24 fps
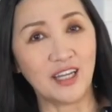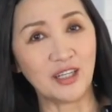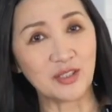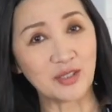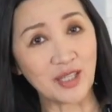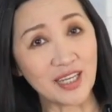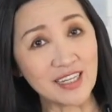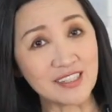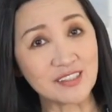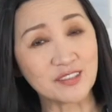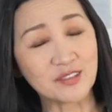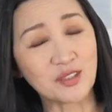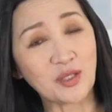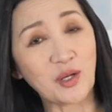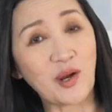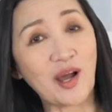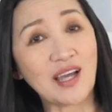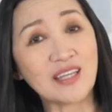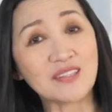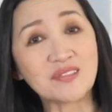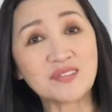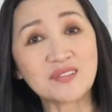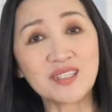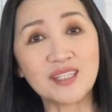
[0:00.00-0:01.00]
Okay, so
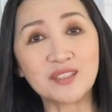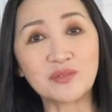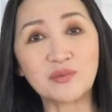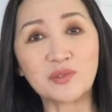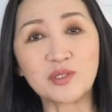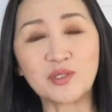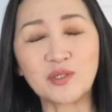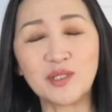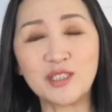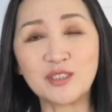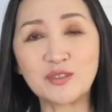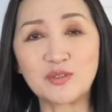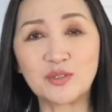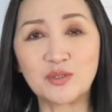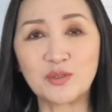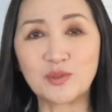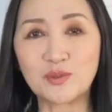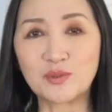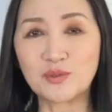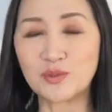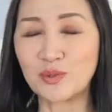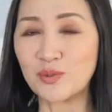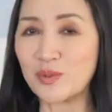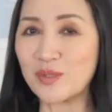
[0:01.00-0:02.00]
I said we're going to
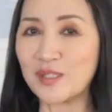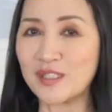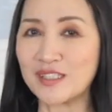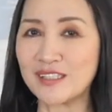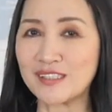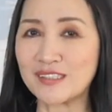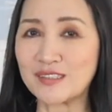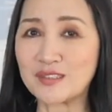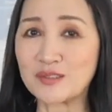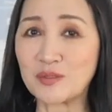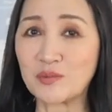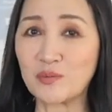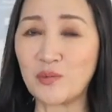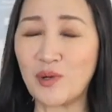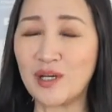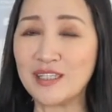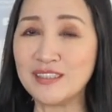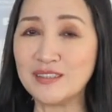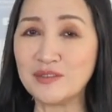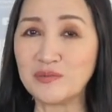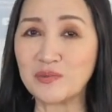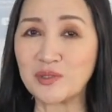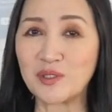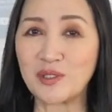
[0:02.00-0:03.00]
do two things.
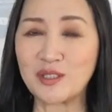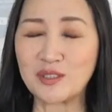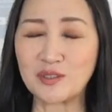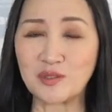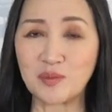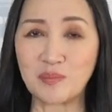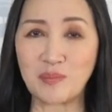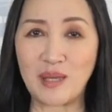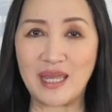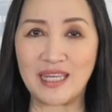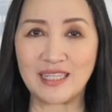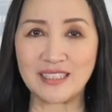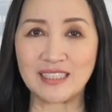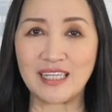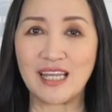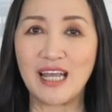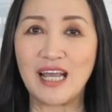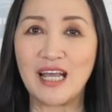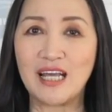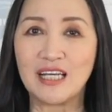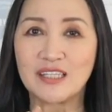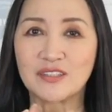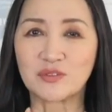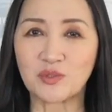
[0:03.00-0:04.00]
One, we're going to make
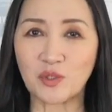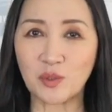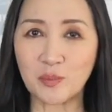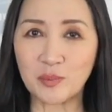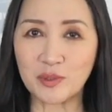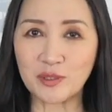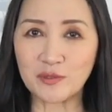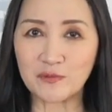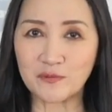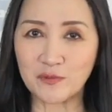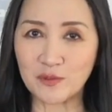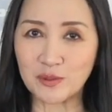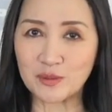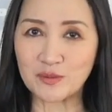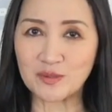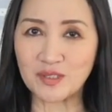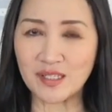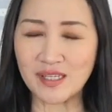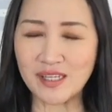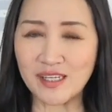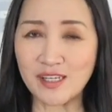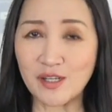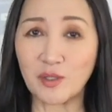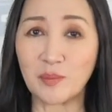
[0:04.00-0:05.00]
strawberry fruit
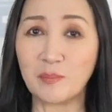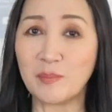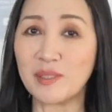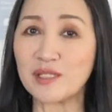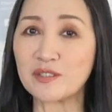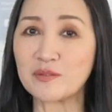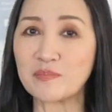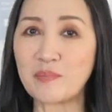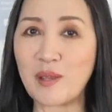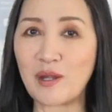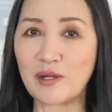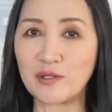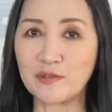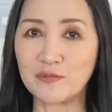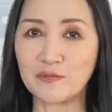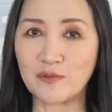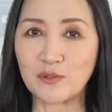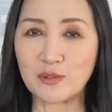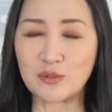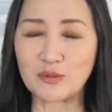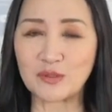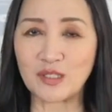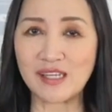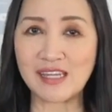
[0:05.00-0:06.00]
tea or mixed berry
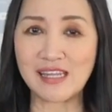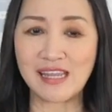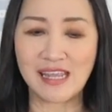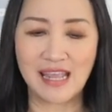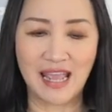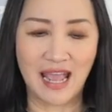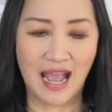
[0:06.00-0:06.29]
fruit tea,